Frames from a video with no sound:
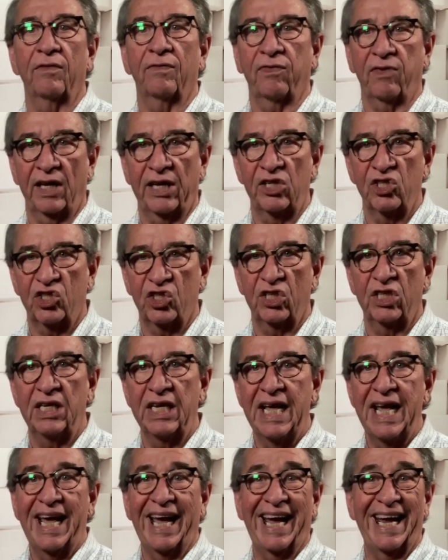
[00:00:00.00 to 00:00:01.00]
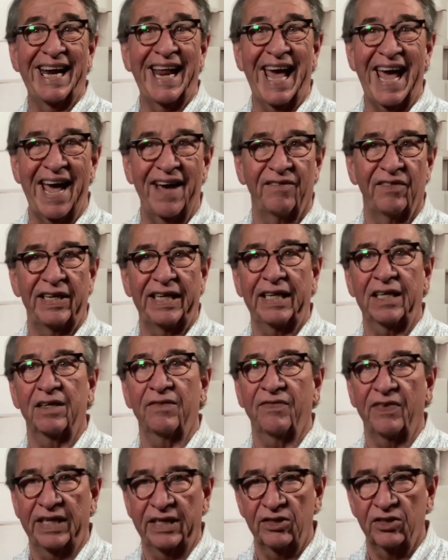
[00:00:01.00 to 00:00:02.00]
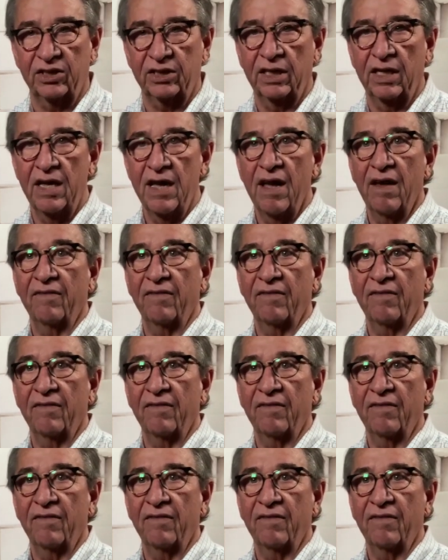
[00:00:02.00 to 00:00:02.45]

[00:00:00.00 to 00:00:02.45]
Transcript: inflation and halving events,